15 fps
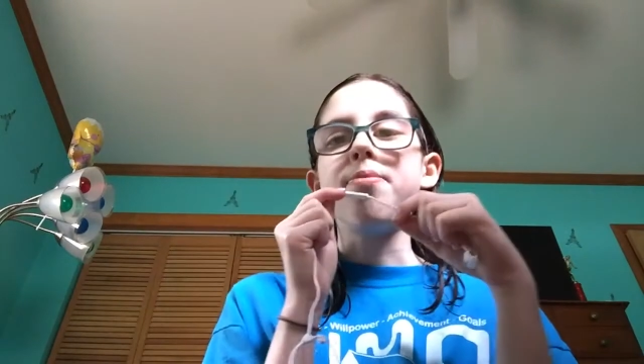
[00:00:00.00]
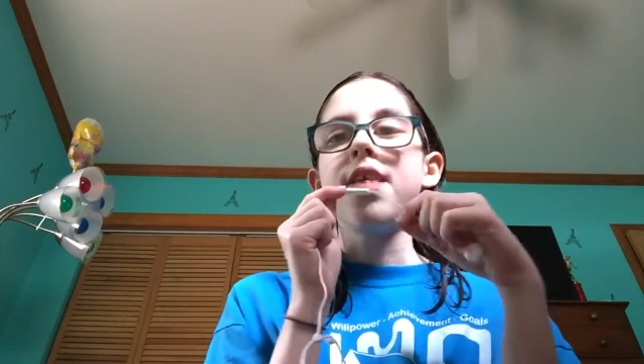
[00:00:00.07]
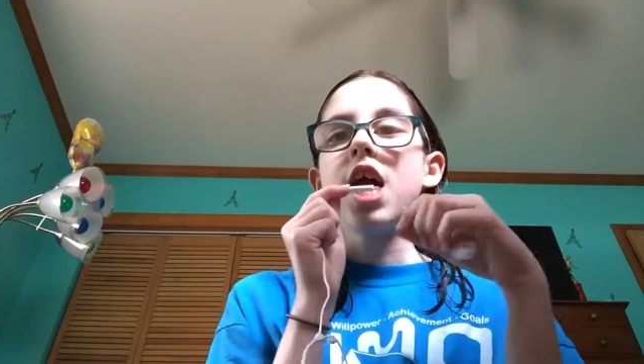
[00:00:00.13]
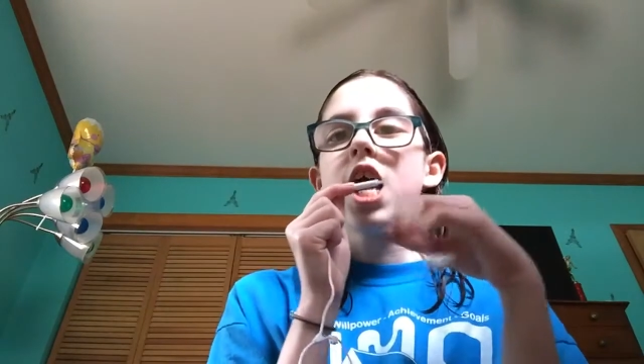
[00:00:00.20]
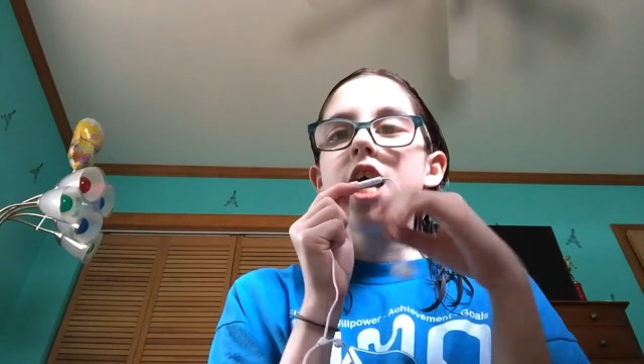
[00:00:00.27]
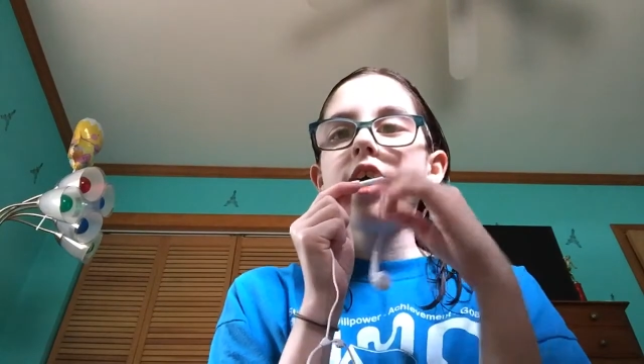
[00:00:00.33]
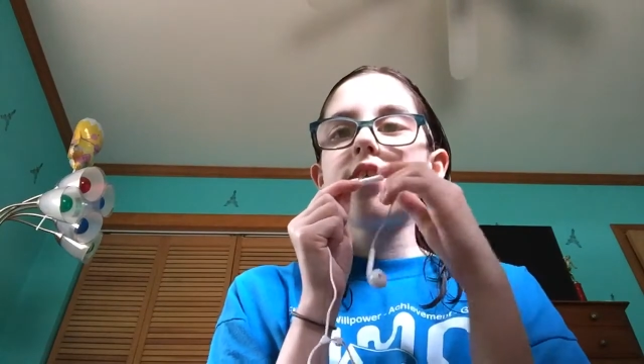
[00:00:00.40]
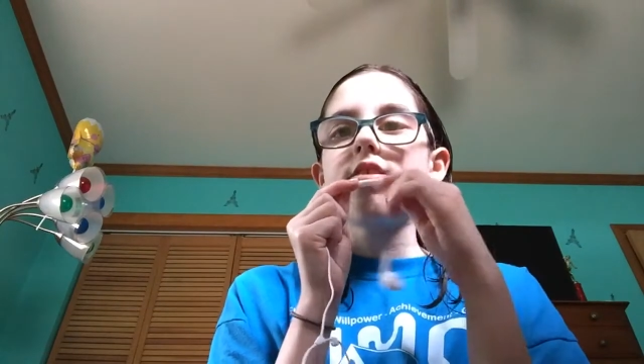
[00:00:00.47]

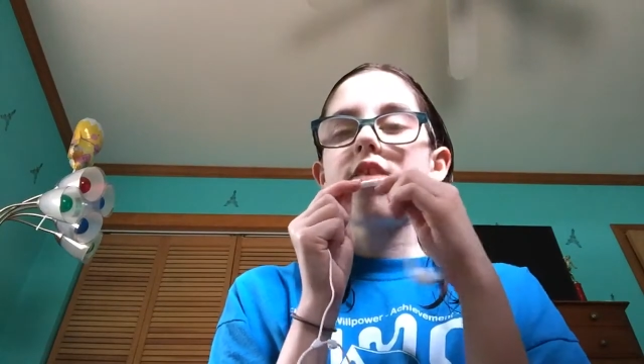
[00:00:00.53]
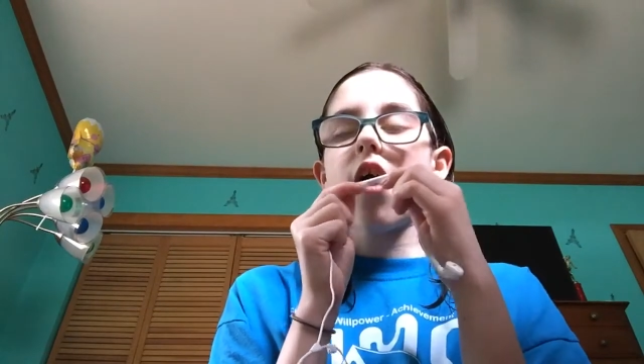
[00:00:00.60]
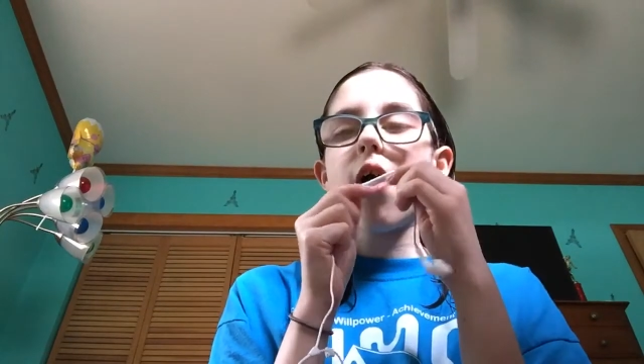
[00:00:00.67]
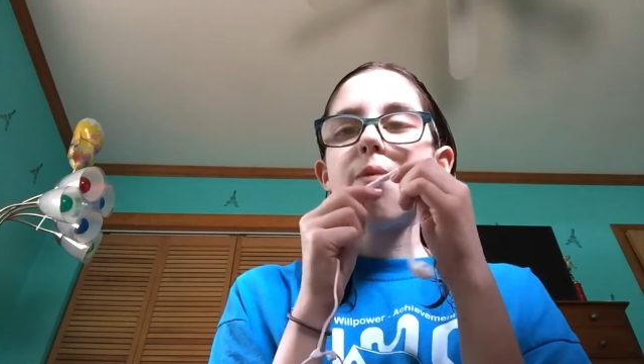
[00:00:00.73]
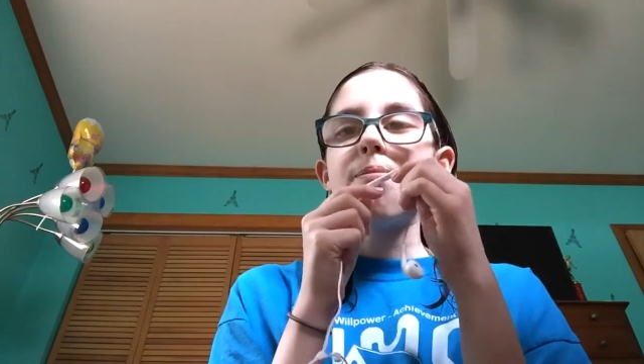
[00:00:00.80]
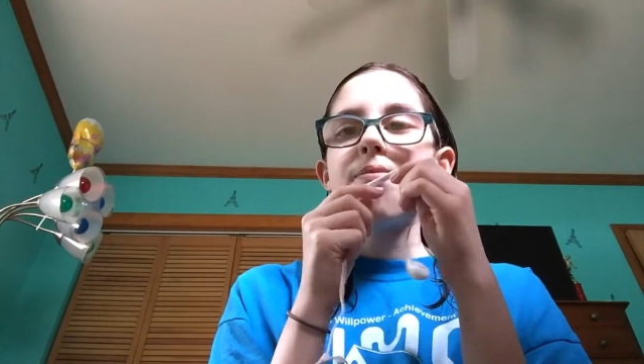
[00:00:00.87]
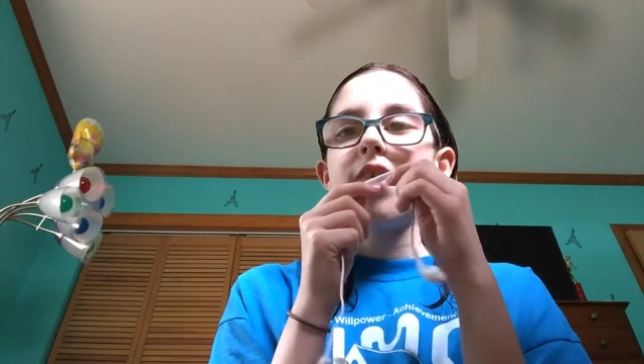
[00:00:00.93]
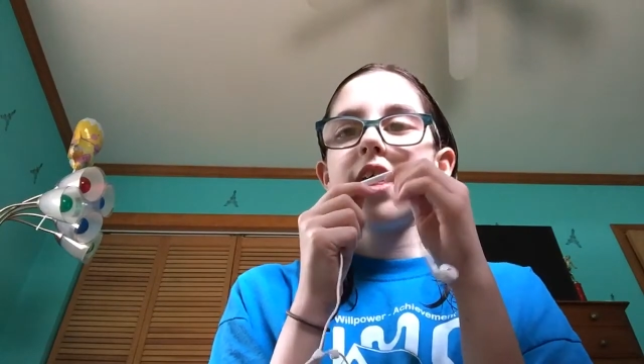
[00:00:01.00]
So
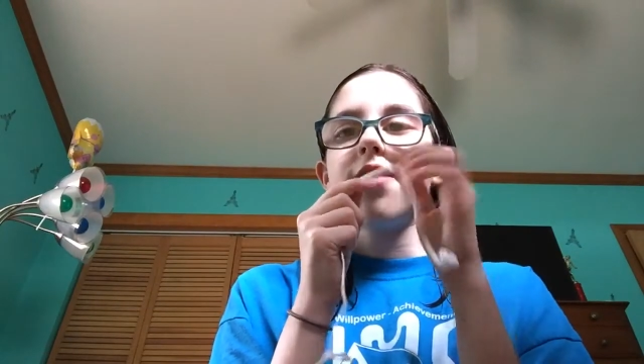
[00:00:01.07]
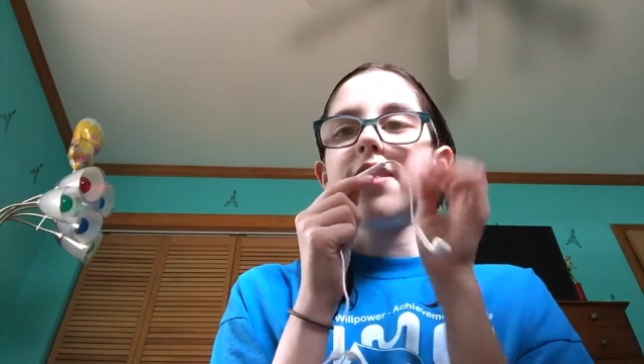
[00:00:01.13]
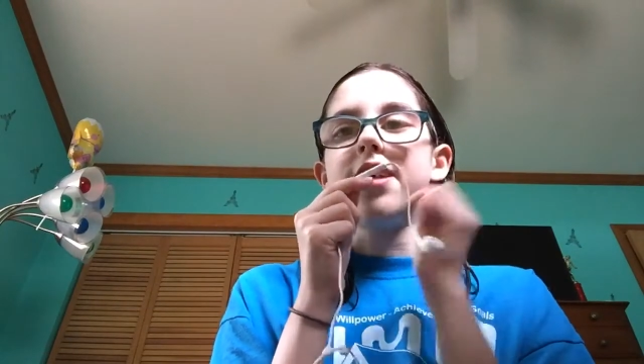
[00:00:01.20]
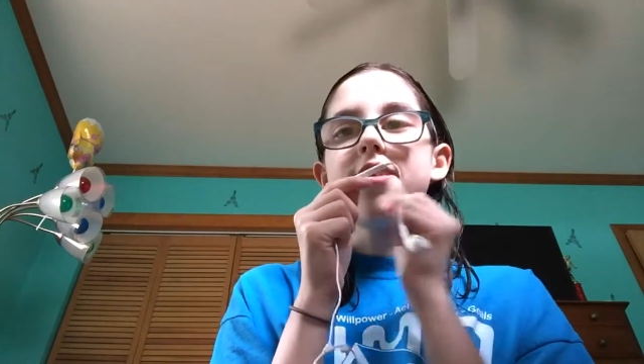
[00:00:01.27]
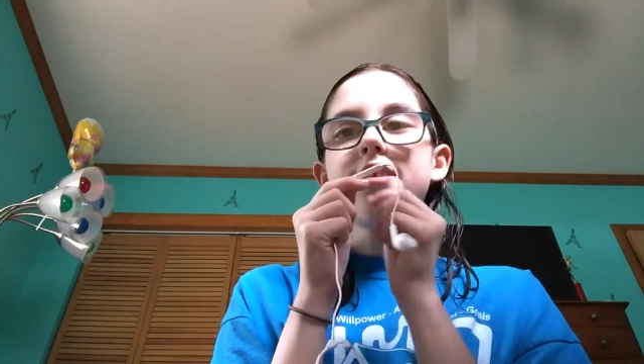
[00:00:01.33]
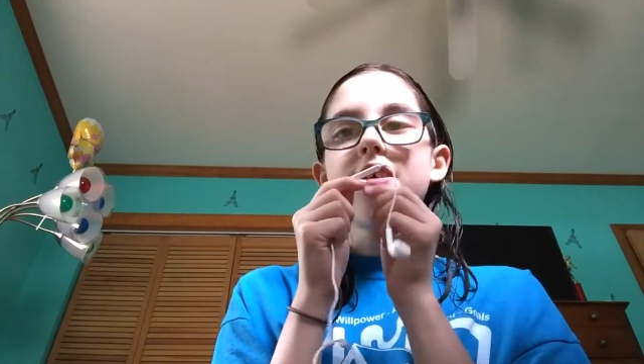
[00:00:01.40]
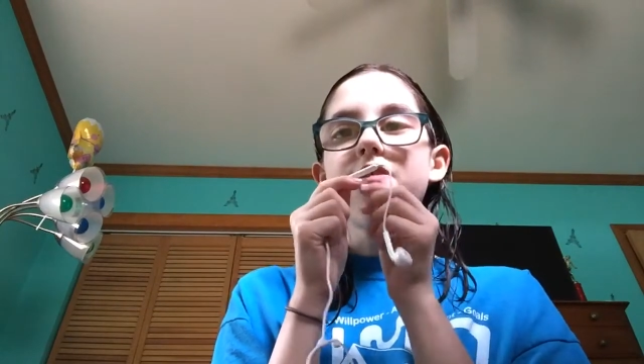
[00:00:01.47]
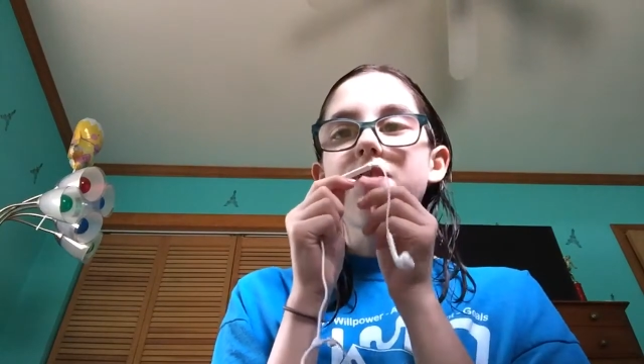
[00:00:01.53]
this is a
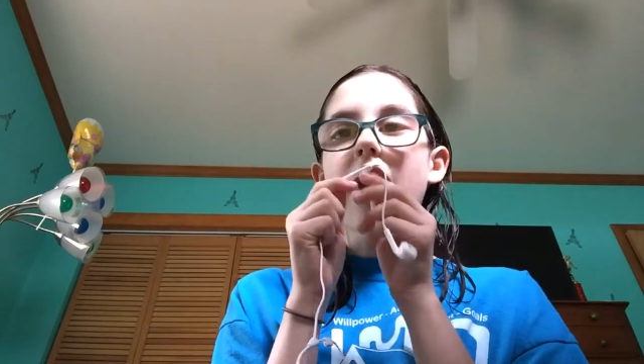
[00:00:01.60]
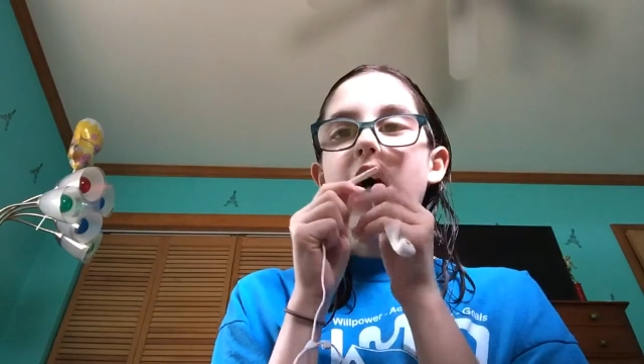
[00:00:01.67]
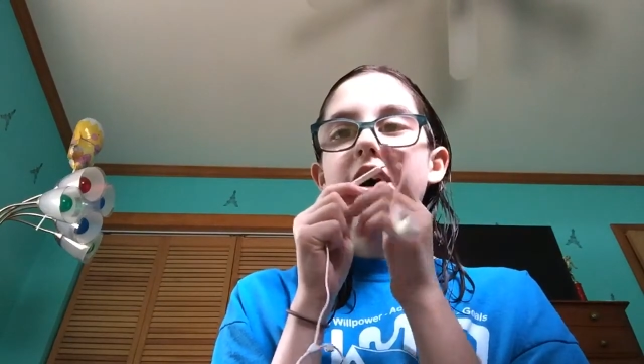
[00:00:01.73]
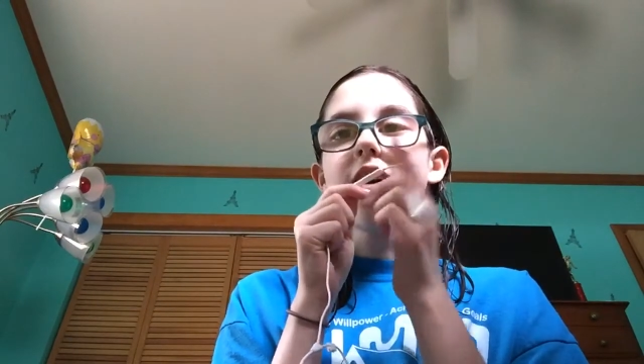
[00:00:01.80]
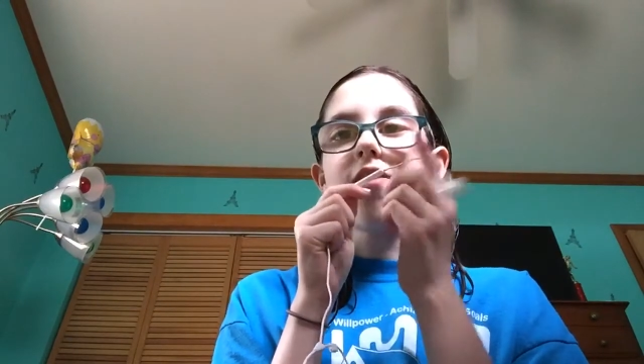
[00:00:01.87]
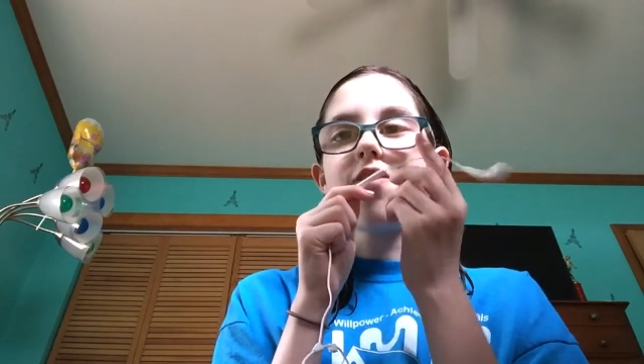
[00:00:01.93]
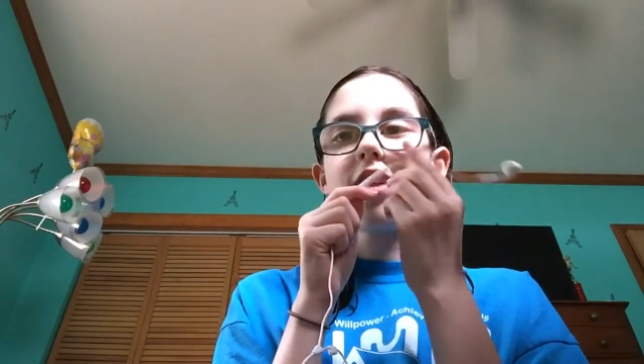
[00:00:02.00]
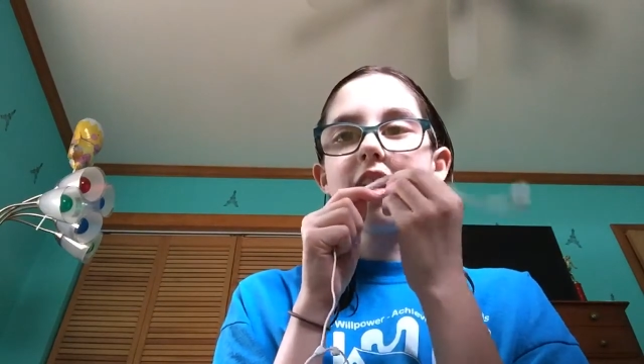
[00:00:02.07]
vlog of
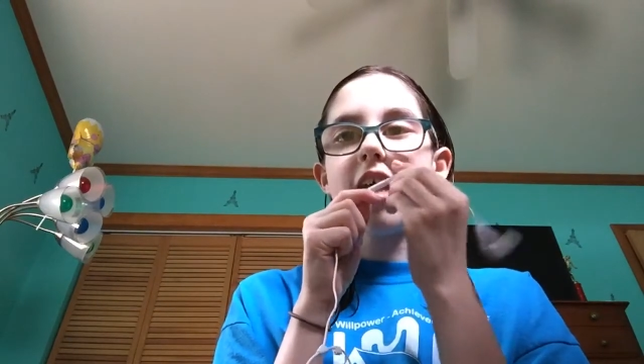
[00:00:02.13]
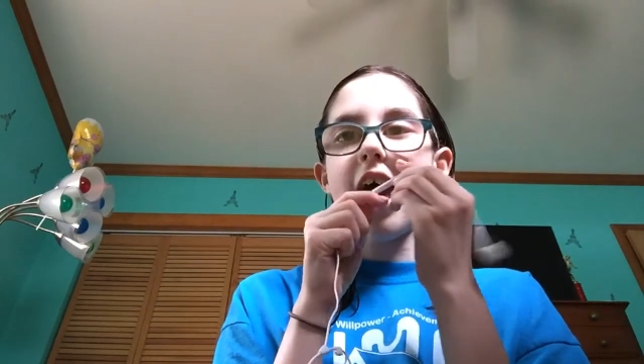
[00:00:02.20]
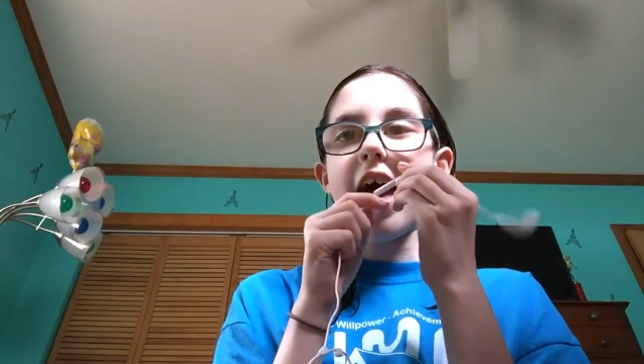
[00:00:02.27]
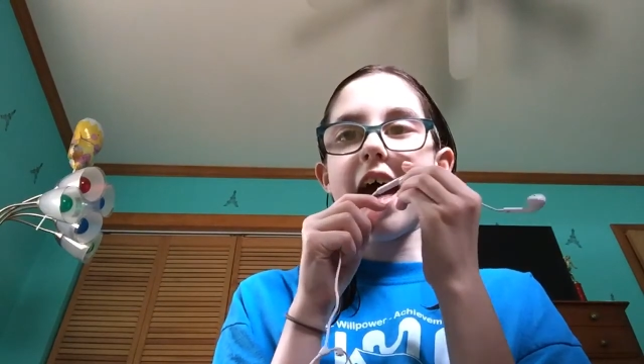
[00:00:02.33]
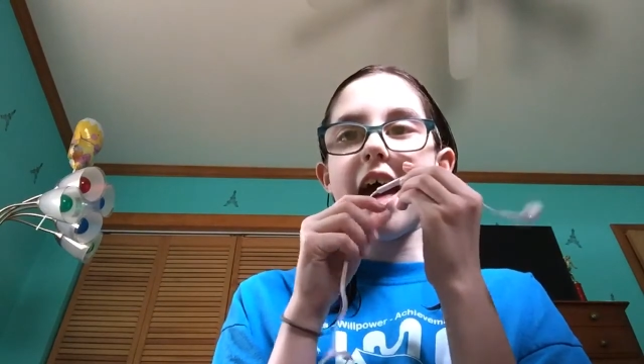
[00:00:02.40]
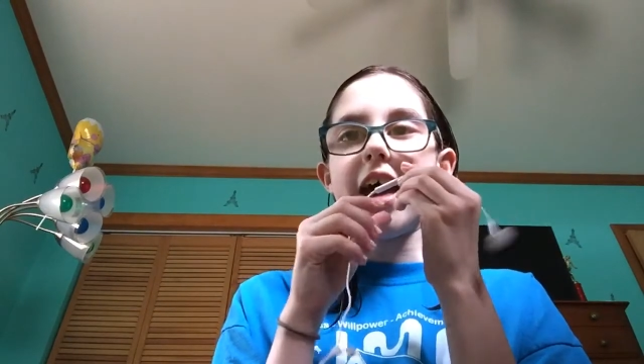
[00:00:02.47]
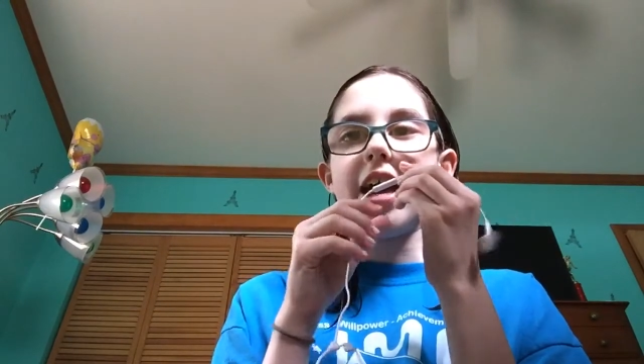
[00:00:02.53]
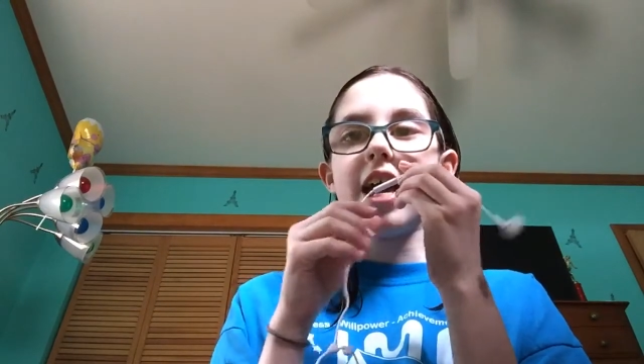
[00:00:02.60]
today.